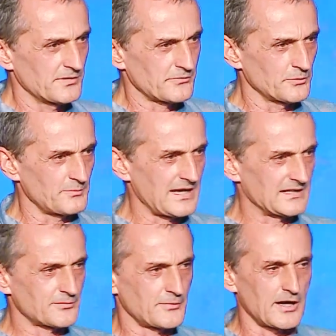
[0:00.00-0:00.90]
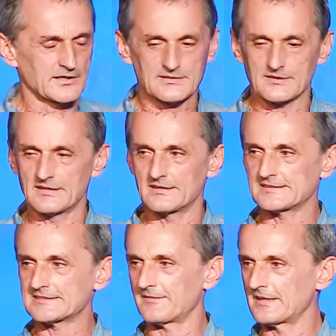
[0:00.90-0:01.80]
with whom I had worked in the
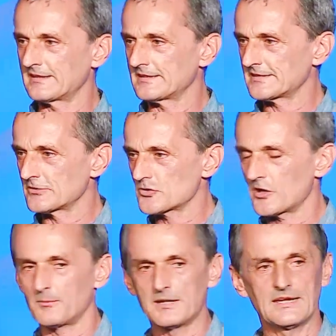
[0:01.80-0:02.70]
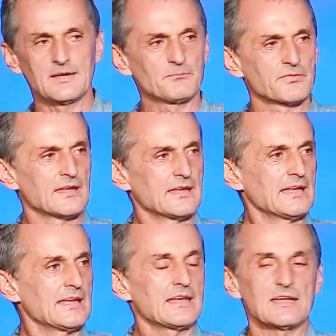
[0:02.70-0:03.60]
70s in Germany,
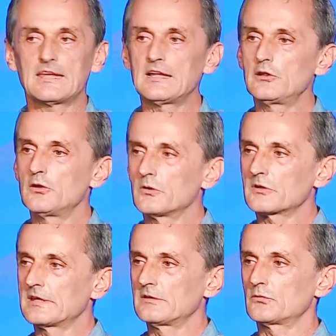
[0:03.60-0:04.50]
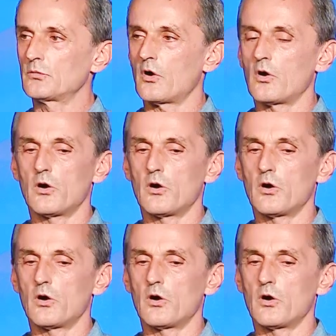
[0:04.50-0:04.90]
he looked into